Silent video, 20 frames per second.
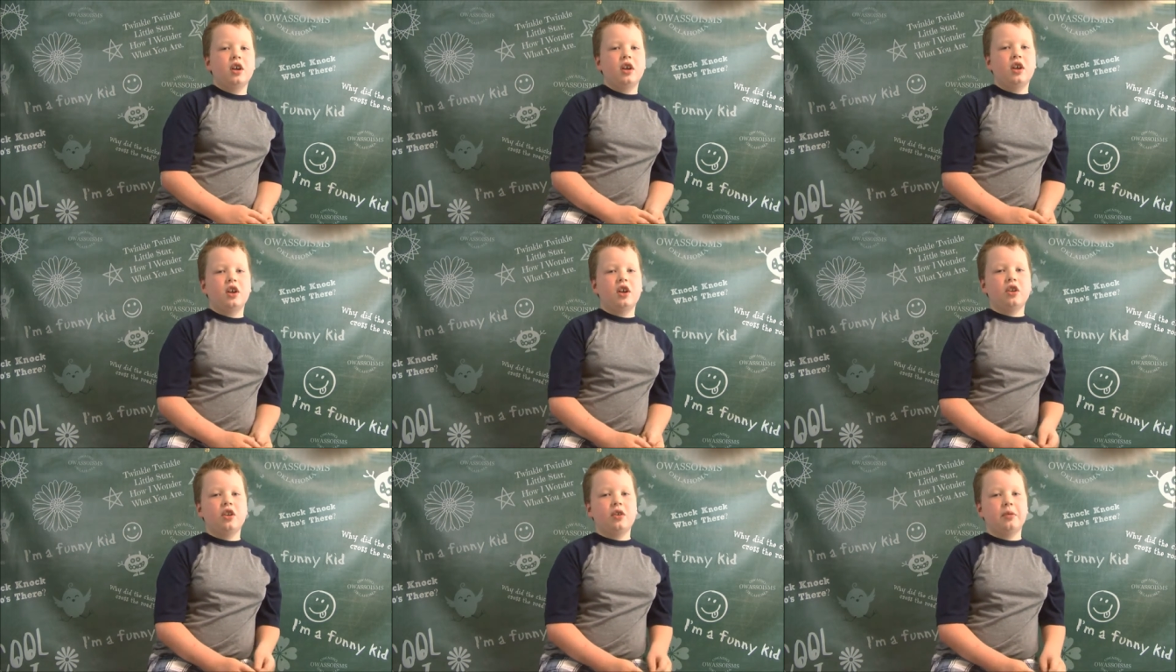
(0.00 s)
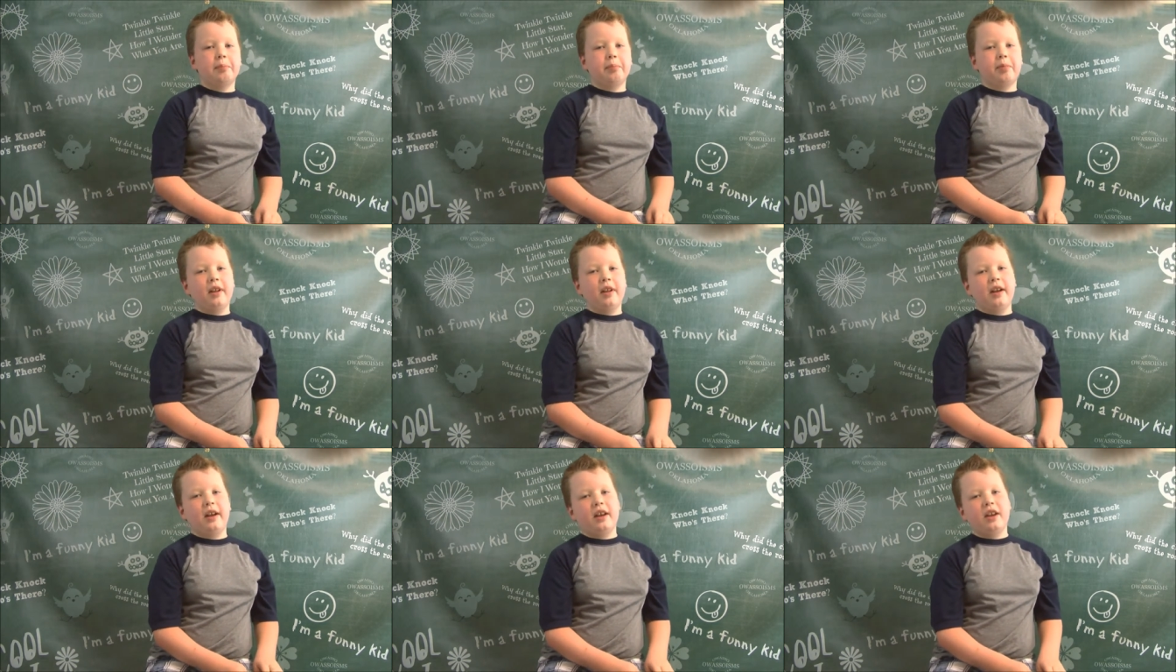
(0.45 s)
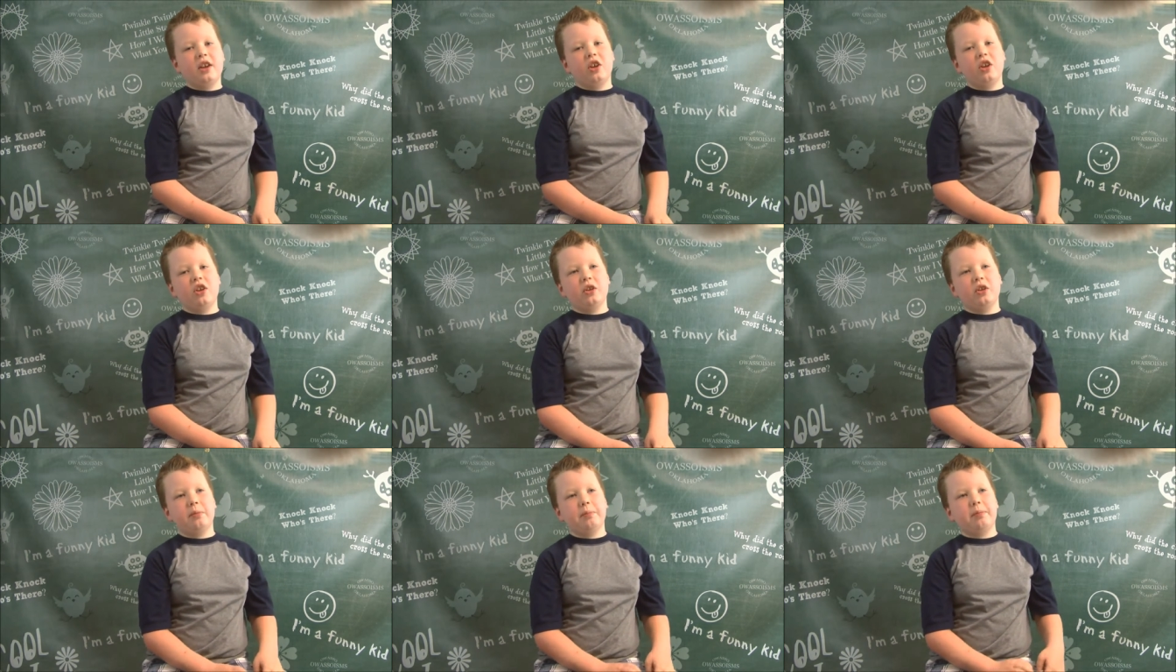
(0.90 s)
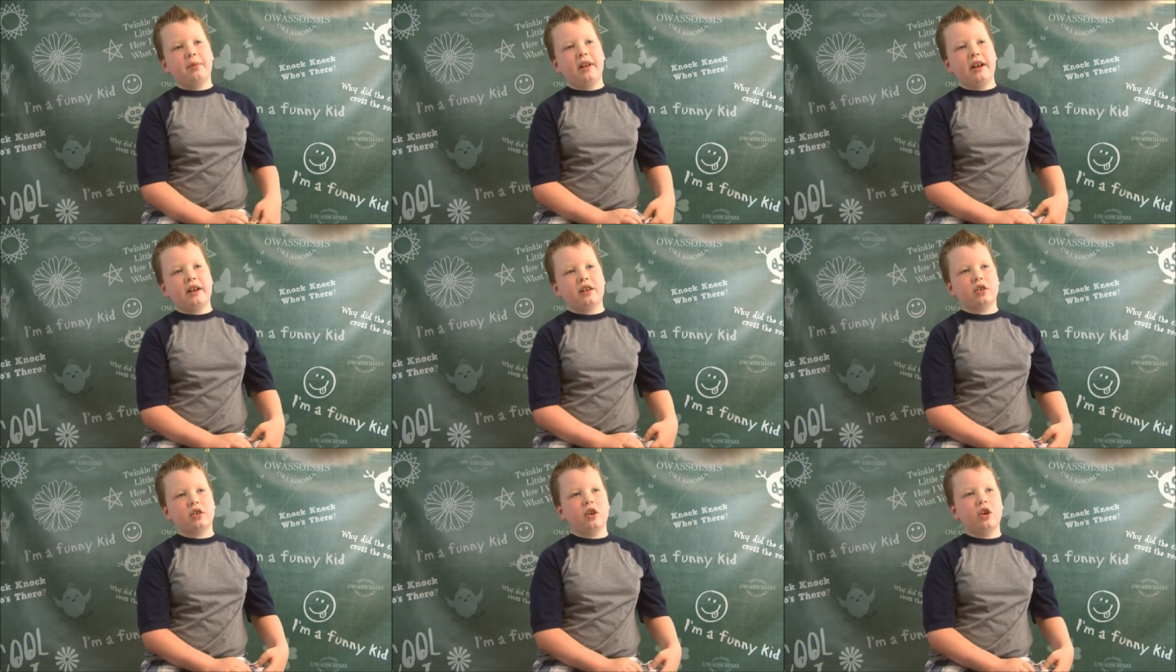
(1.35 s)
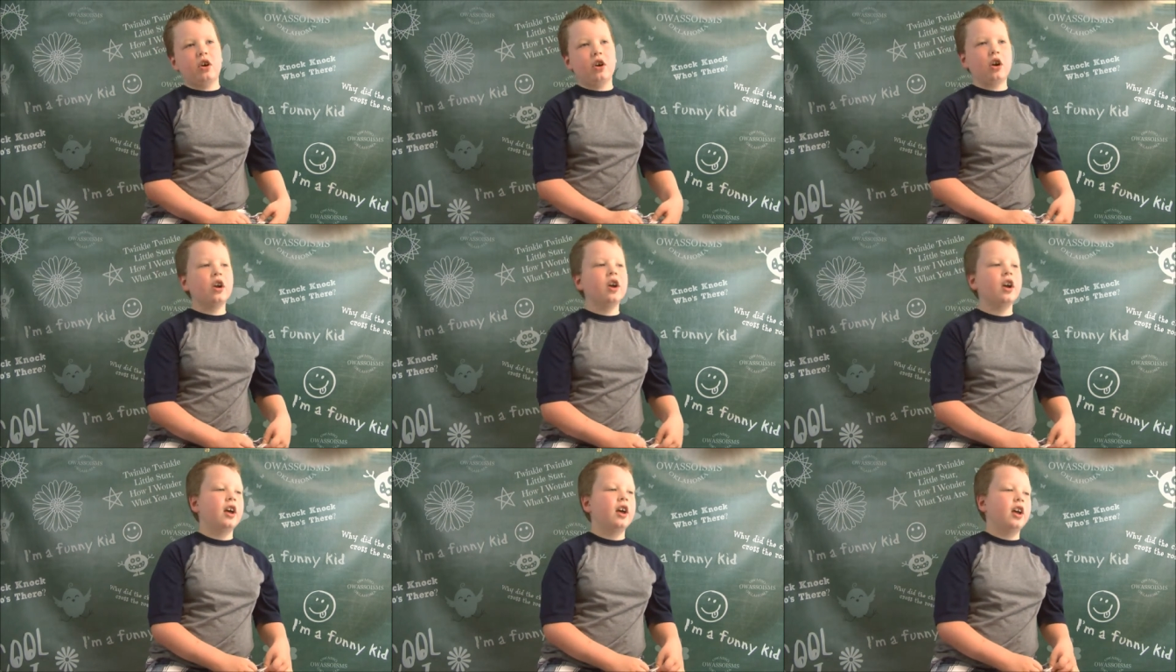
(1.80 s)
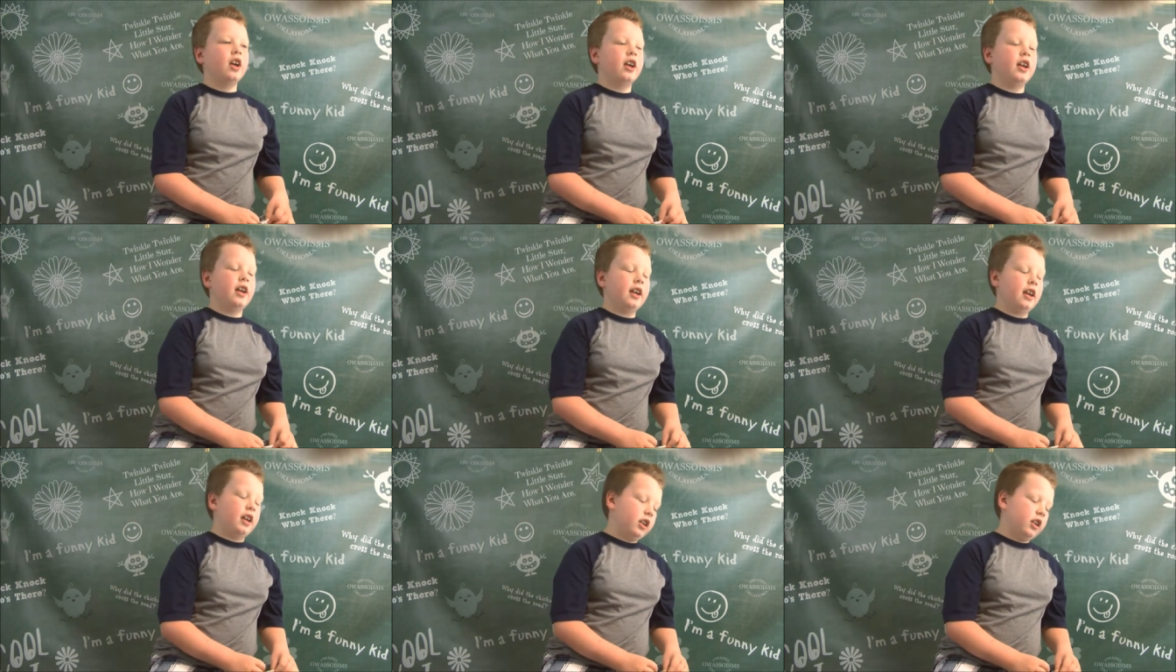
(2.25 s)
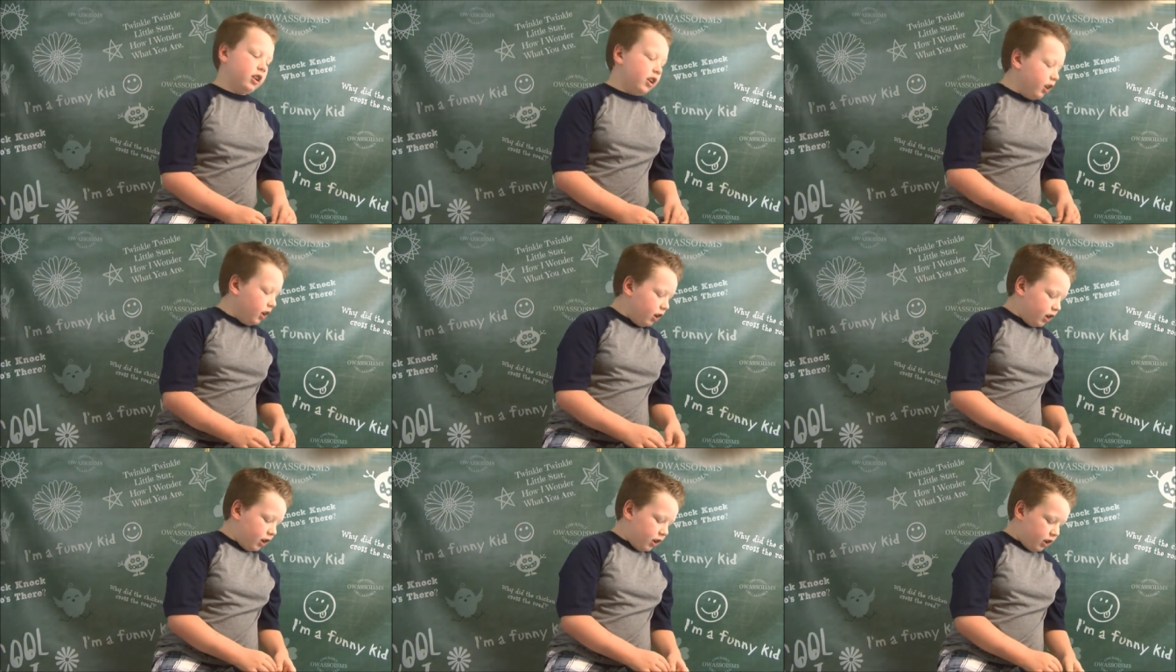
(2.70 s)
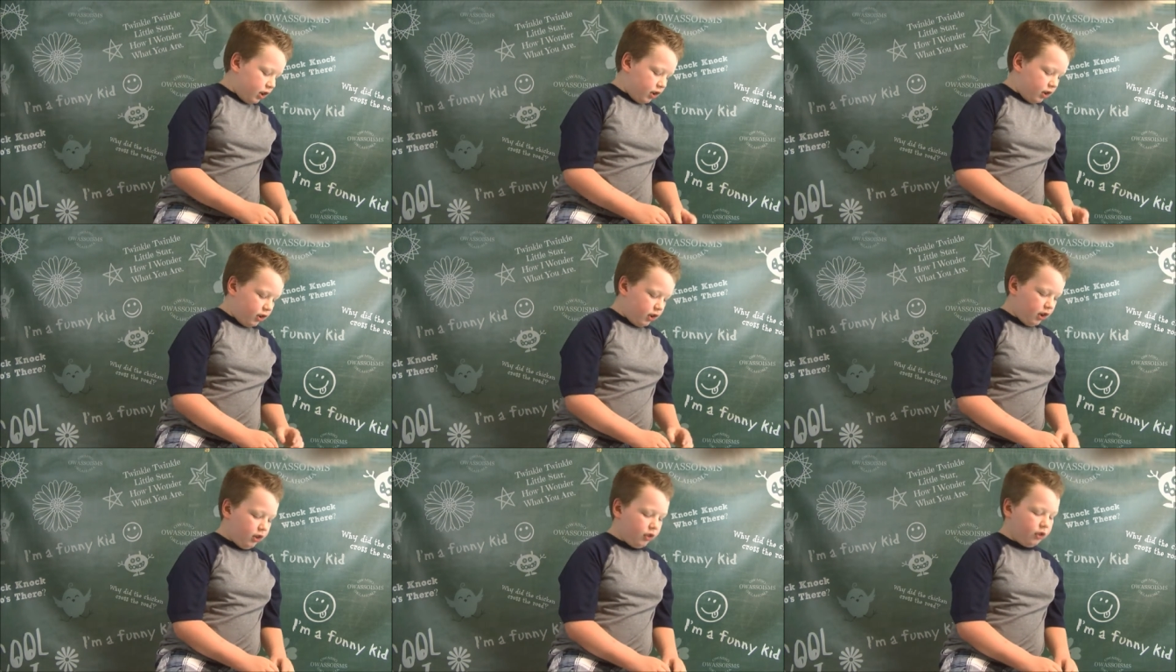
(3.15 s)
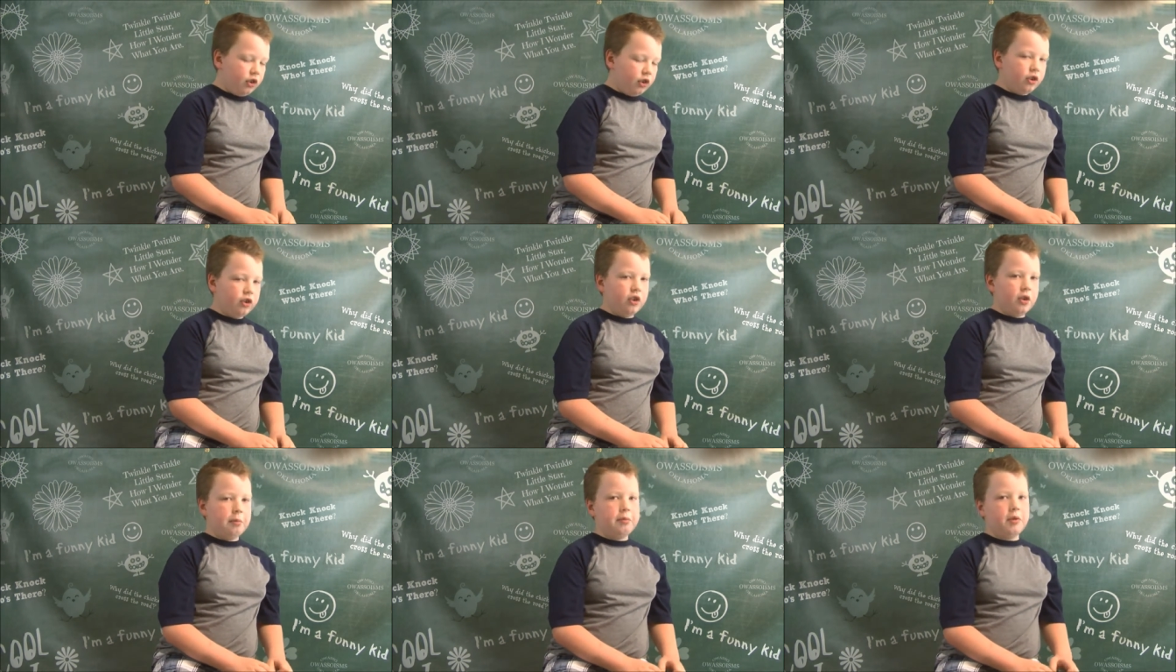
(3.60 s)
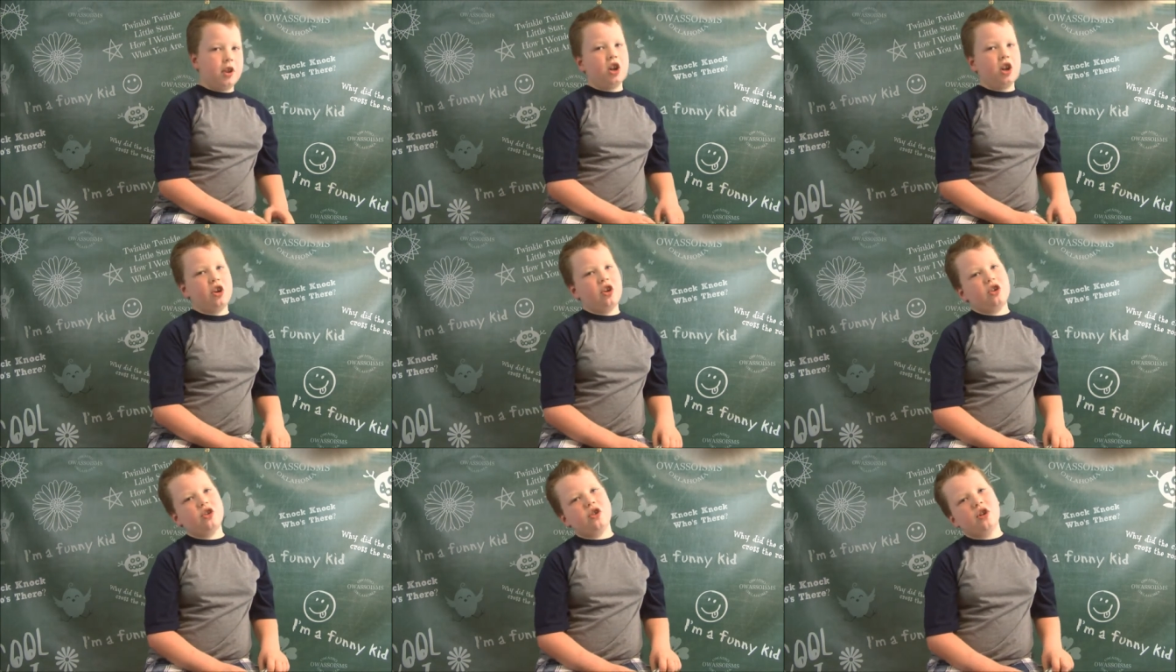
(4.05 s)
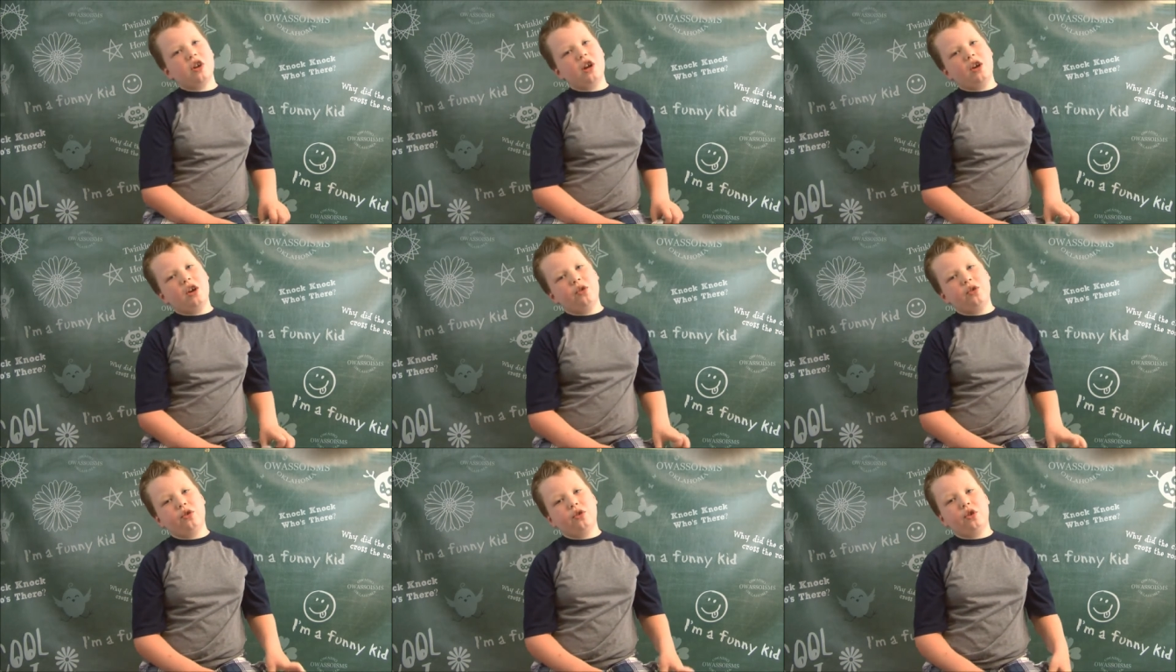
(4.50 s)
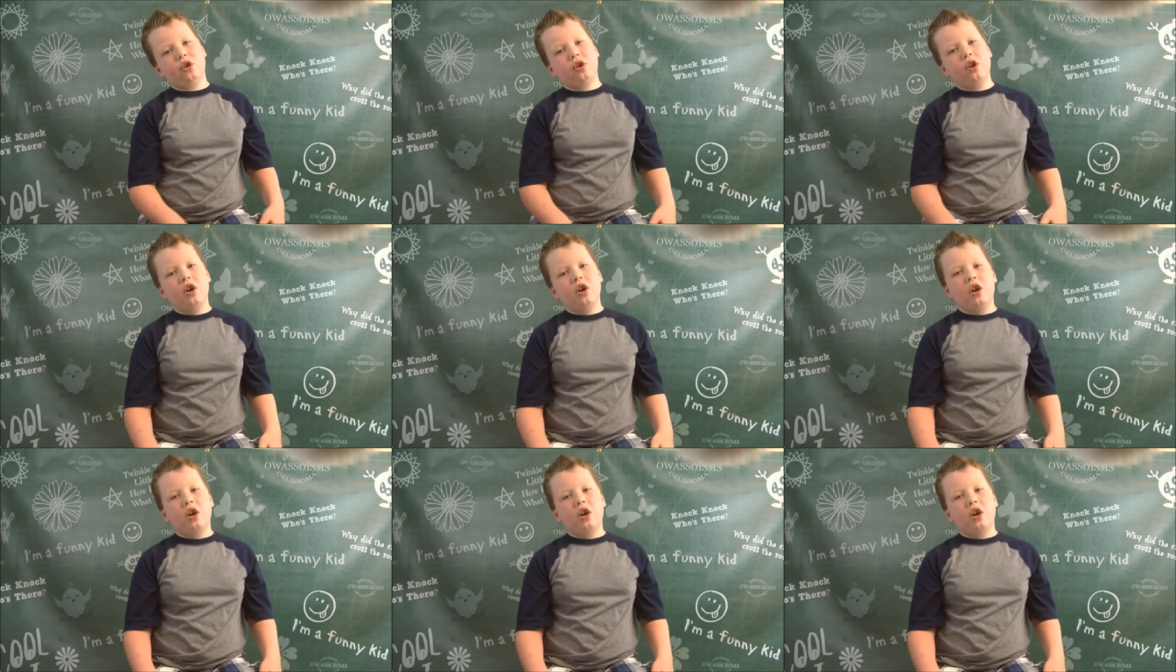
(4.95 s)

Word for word: He's a he's a black dog, and the other's a mini schnauzer,